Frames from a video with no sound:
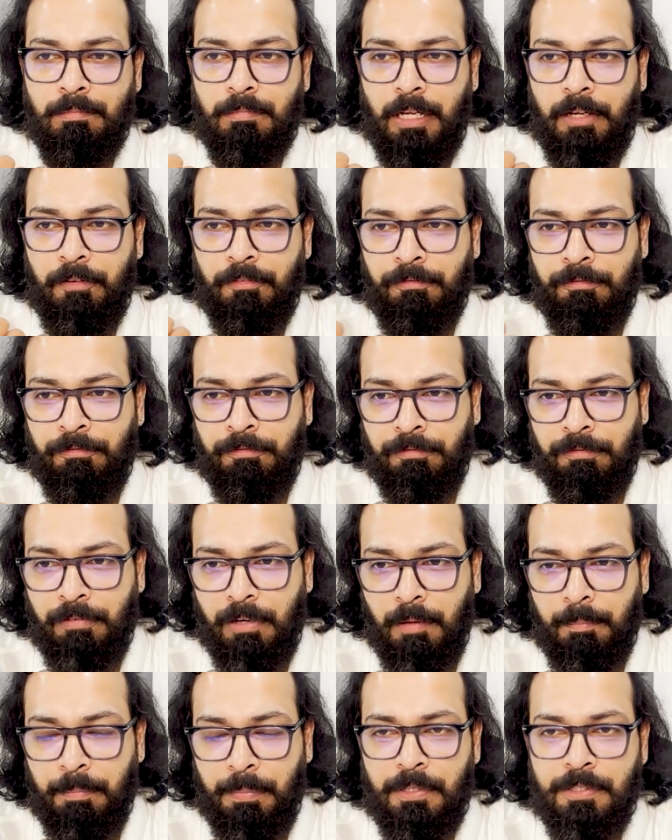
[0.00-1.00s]
if
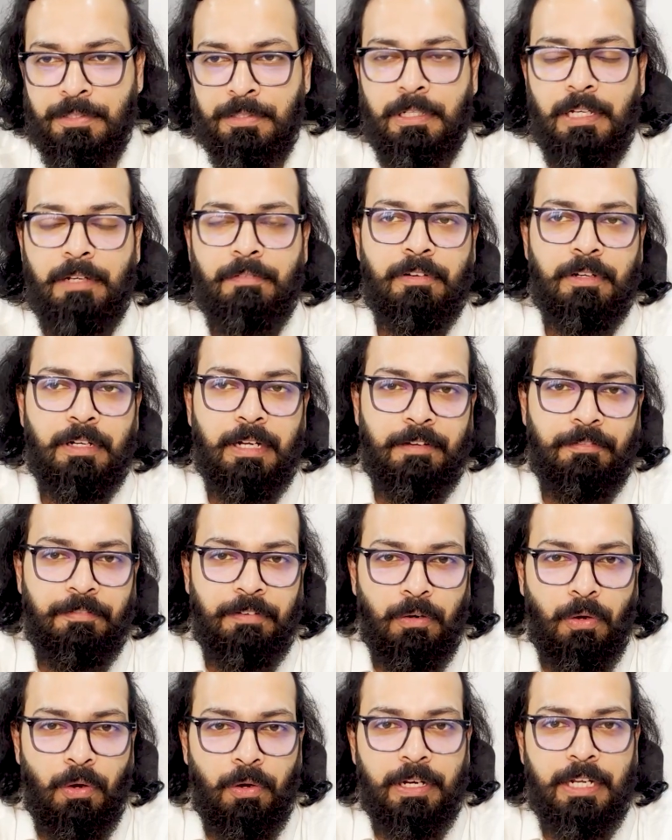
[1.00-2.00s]
a person, if
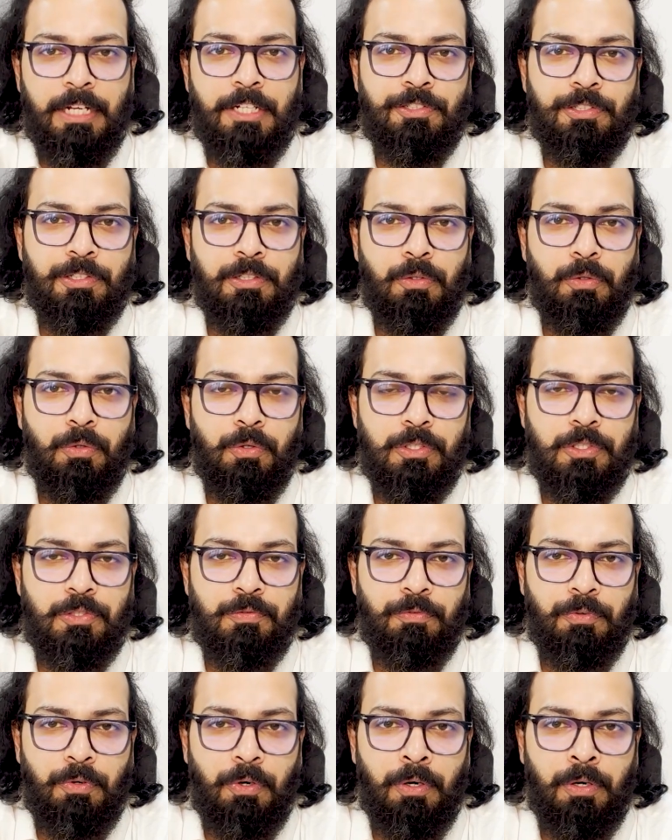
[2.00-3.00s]
an organization goes
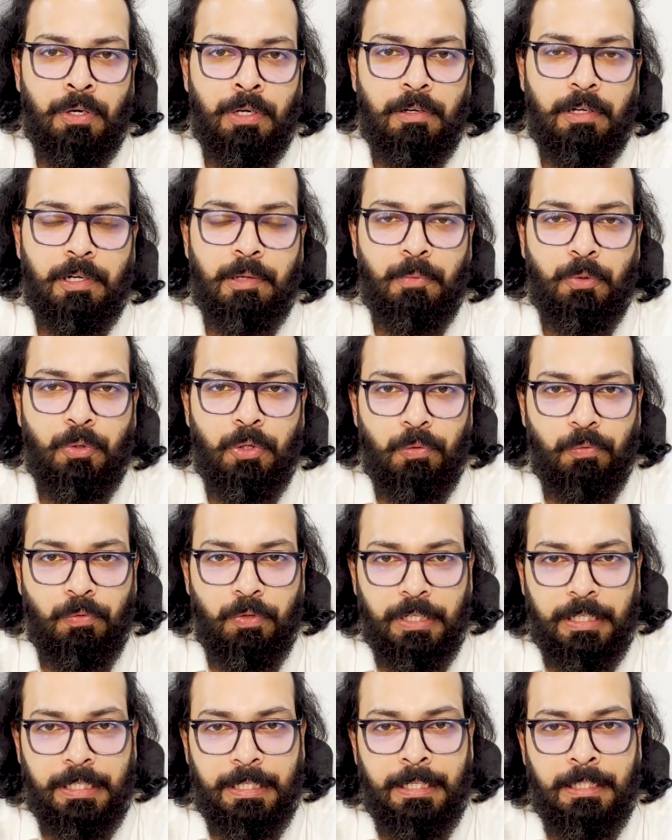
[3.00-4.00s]
for remote
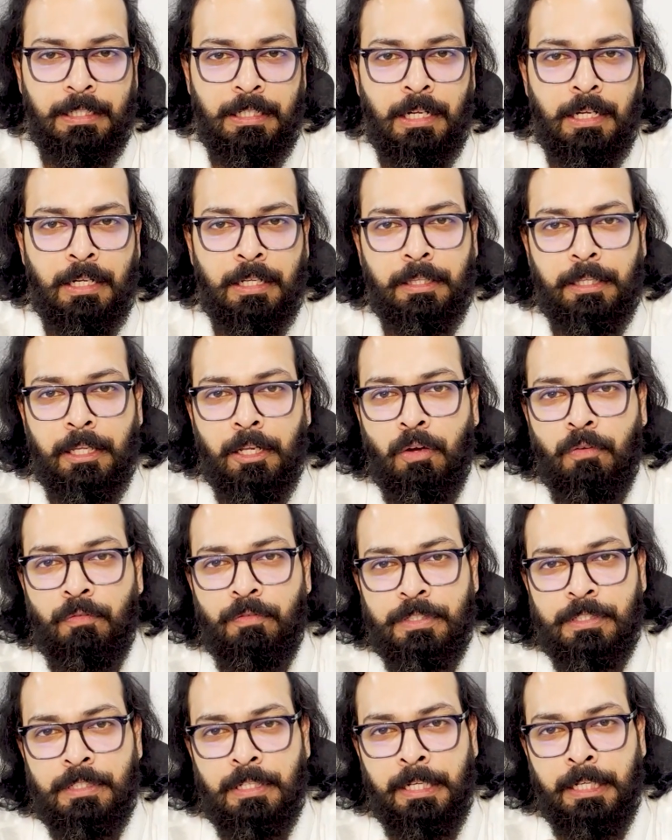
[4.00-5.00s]
working, then
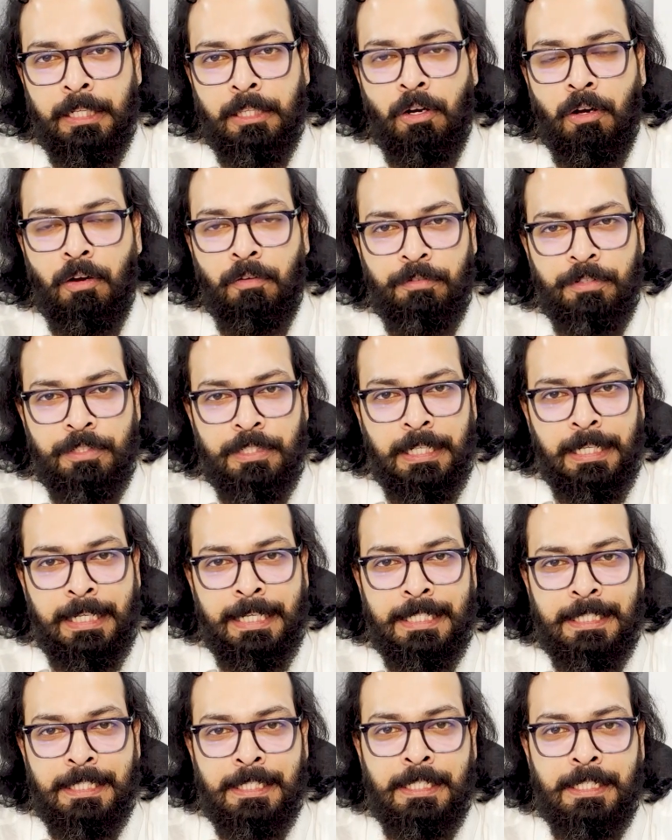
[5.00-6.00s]
obviously the office
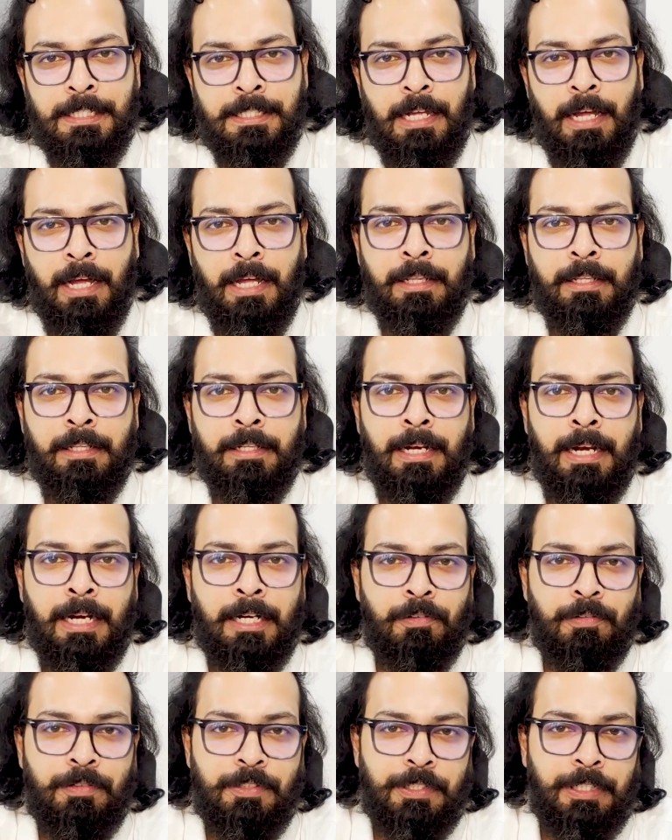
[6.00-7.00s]
leases and the
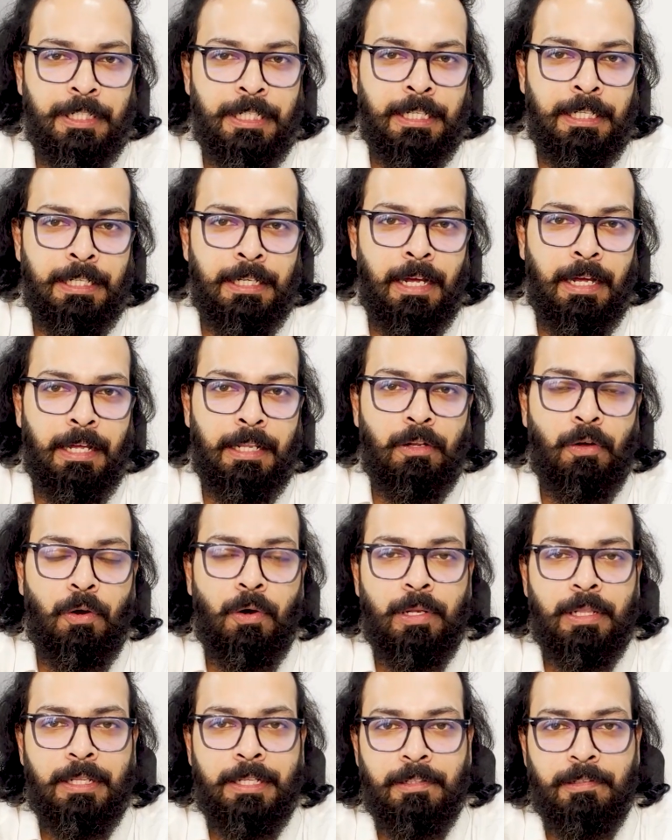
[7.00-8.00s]
electricity and
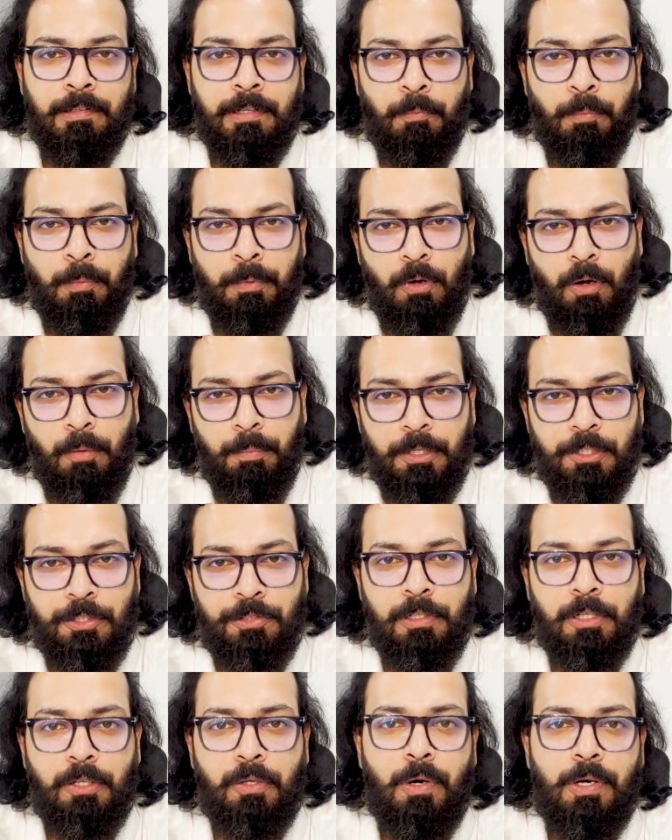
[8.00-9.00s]
all the other
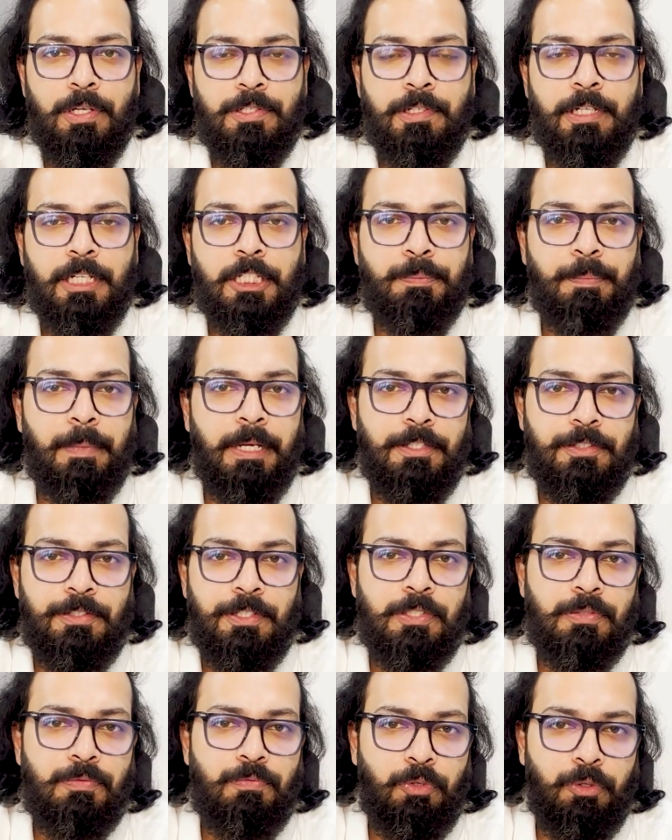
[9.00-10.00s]
operational costs and
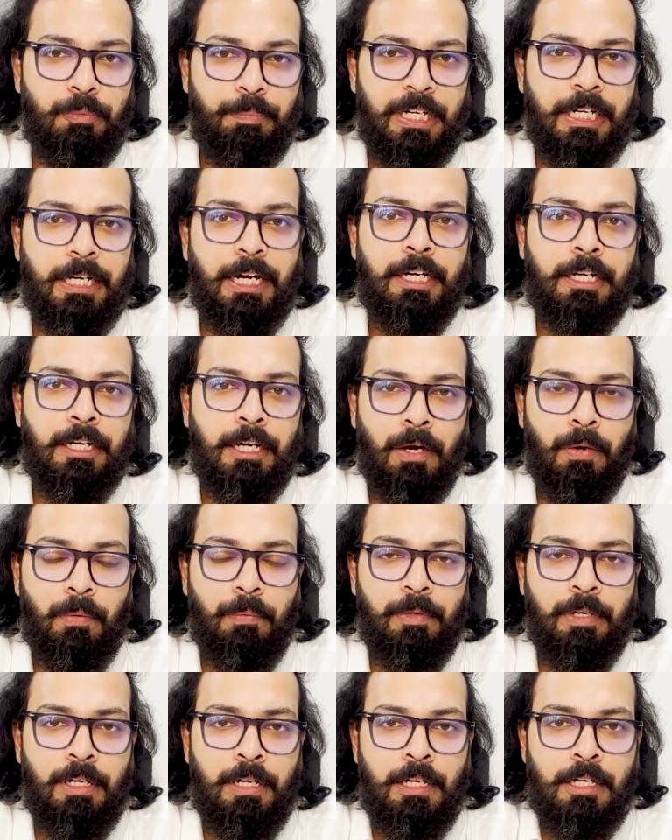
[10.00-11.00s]
expenses would be cut
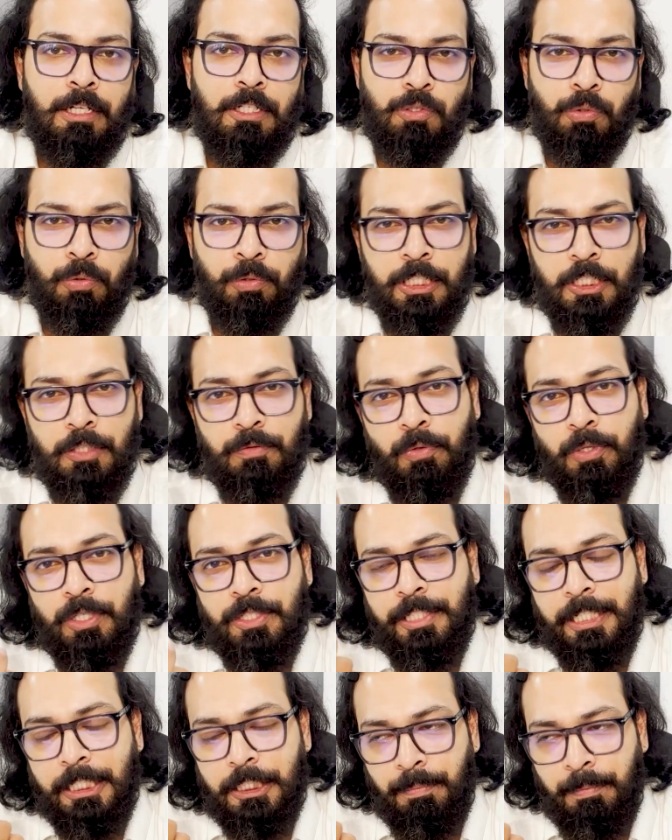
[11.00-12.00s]
down. So this
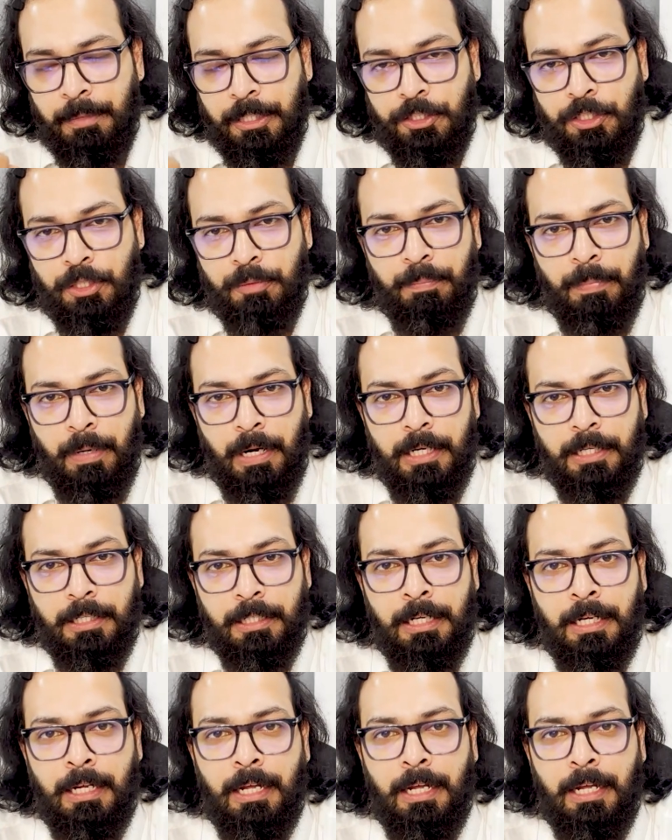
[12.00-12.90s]
was the explanation part.